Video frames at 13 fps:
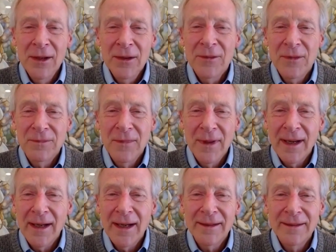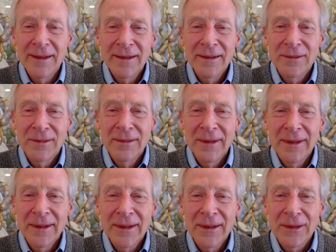
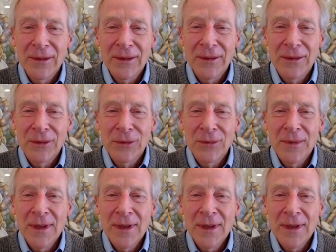in